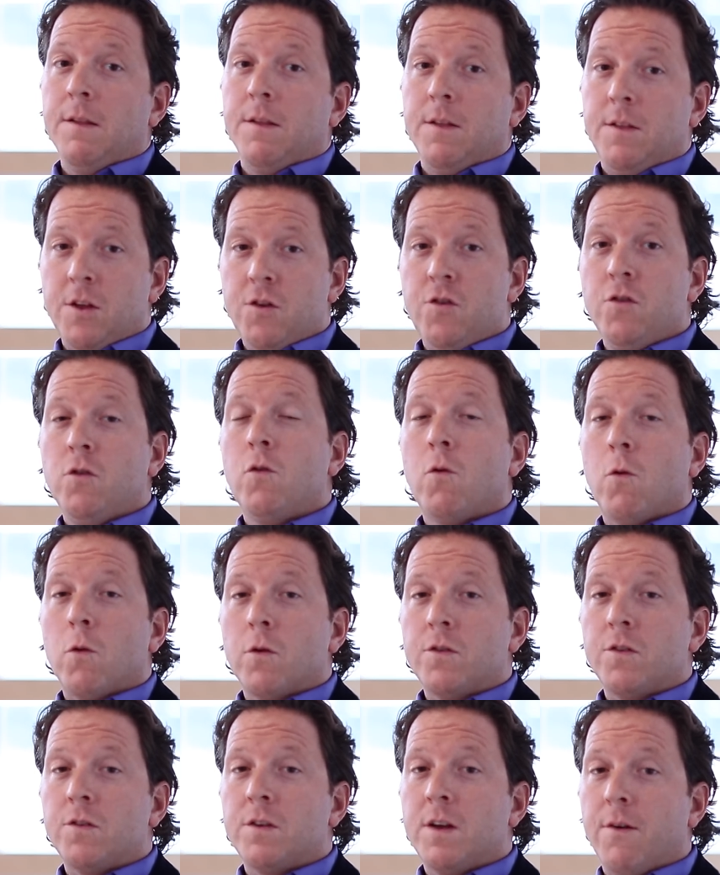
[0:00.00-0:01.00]
The digital
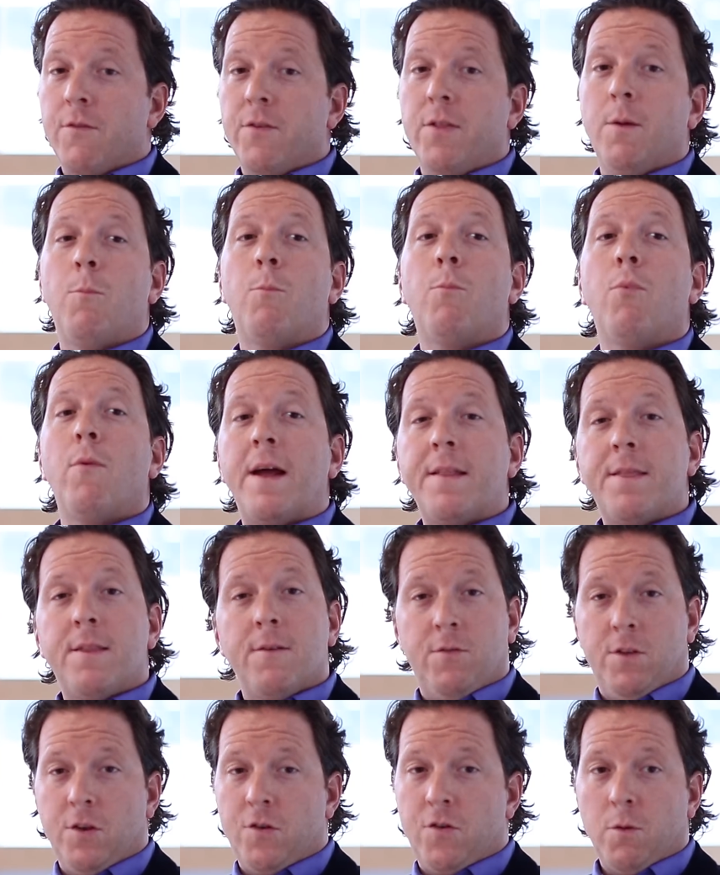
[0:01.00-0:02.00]
courses cover the breadth
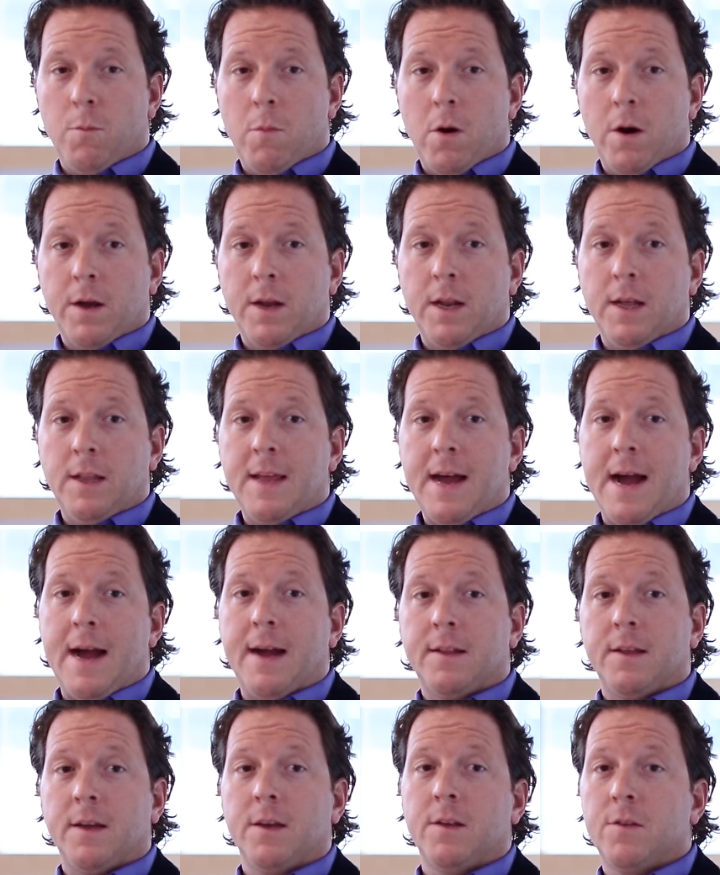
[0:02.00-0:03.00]
of digital marketing
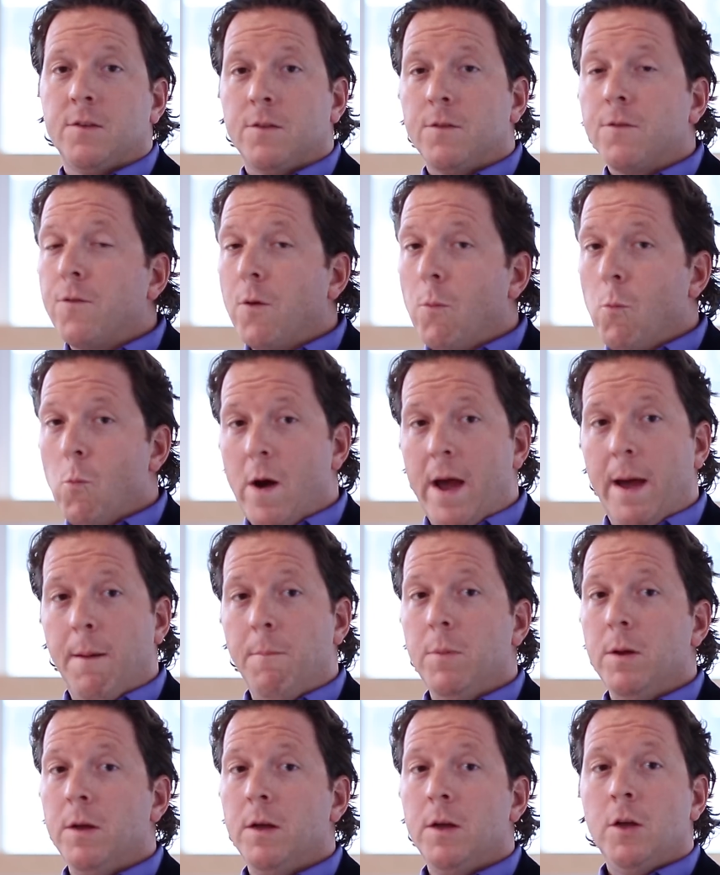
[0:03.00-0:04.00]
tactics from
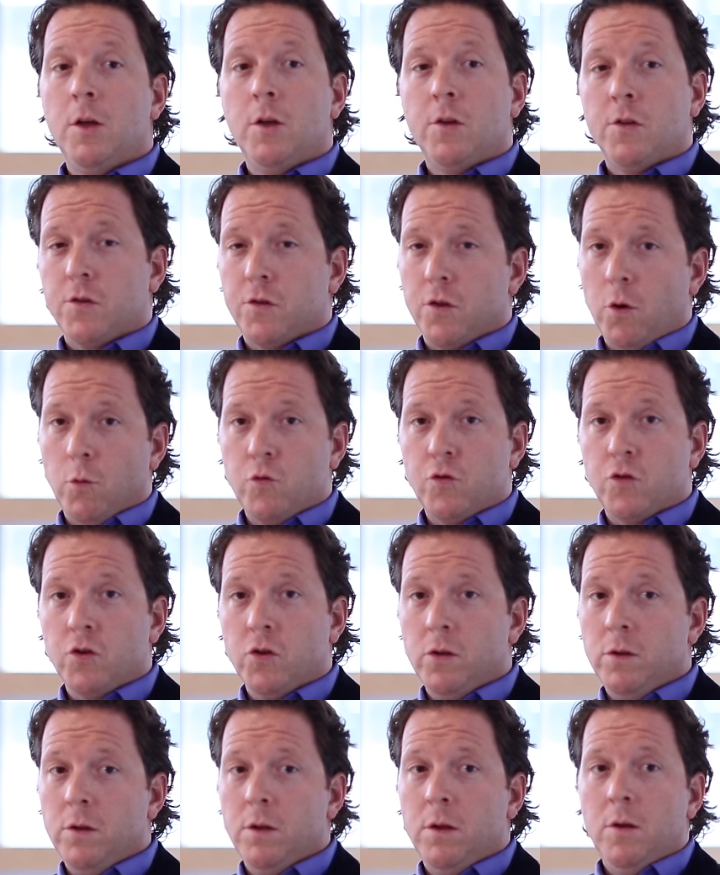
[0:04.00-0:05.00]
web,
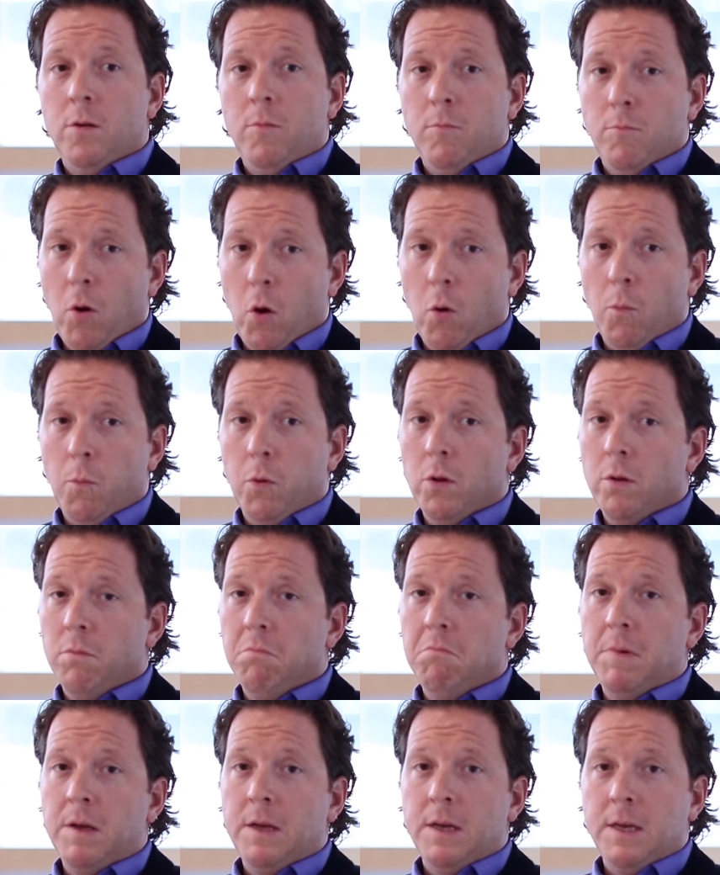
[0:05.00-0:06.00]
social,
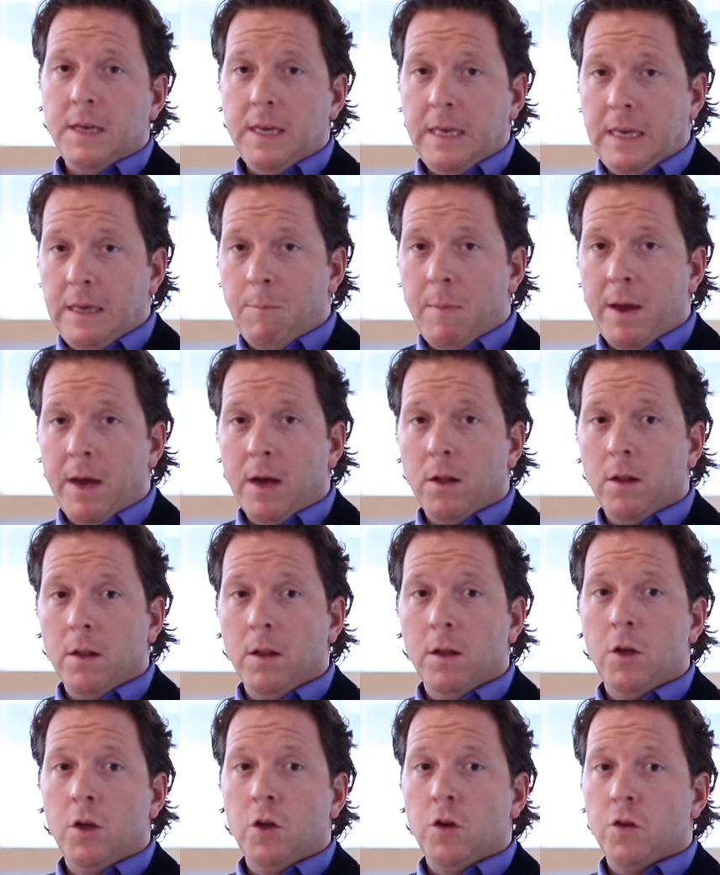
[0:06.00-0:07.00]
mobile,
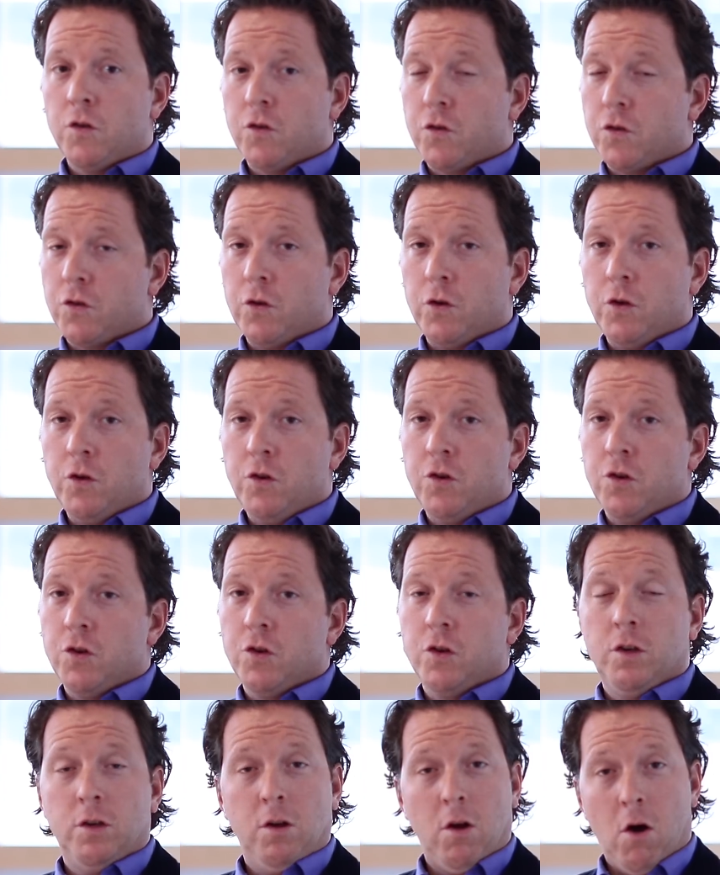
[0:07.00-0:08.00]
email, search,
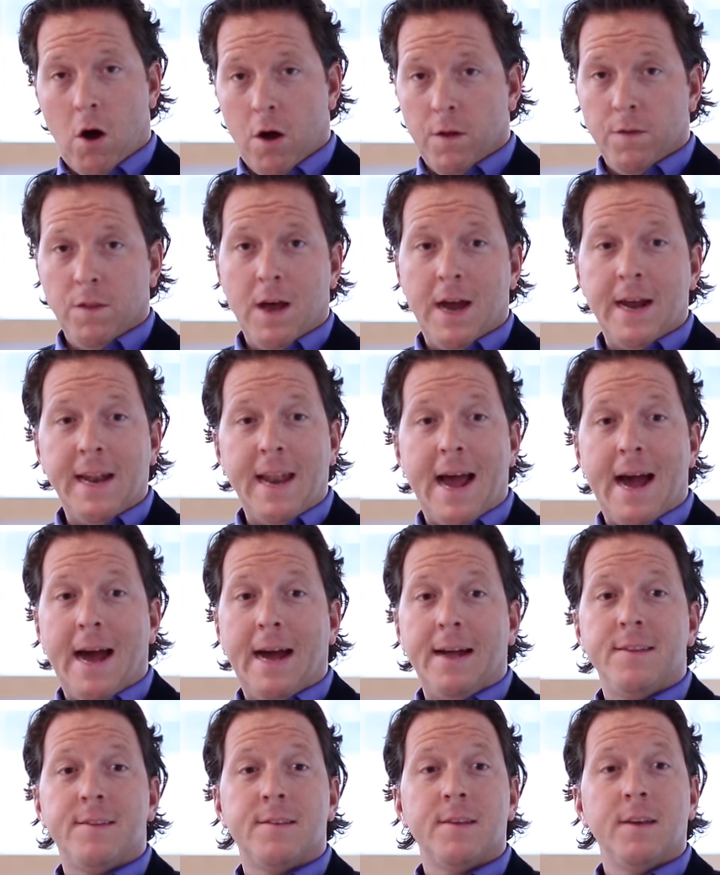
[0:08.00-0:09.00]
online
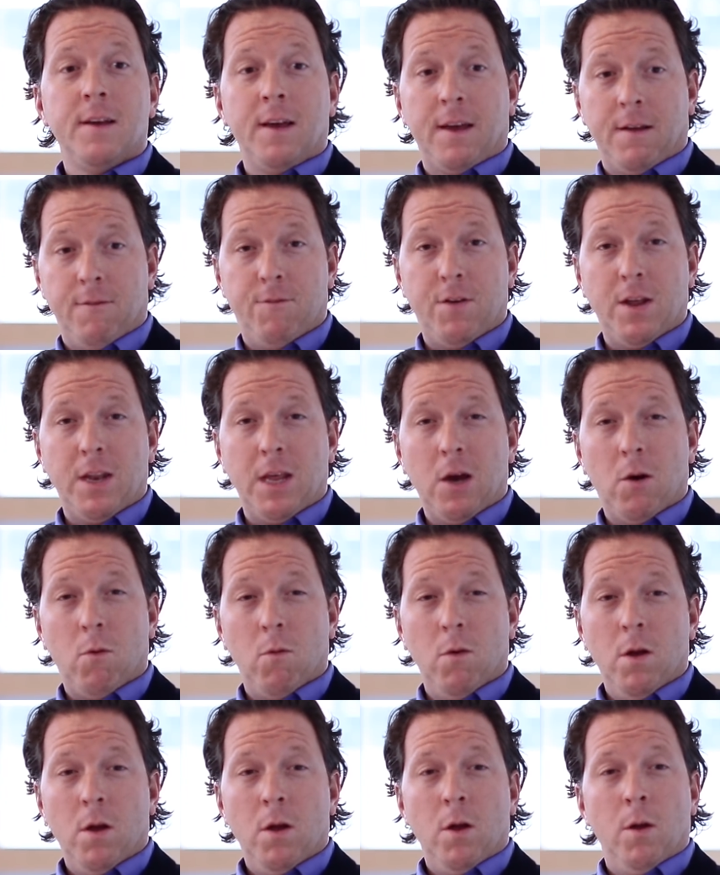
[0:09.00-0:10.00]
ads, and video,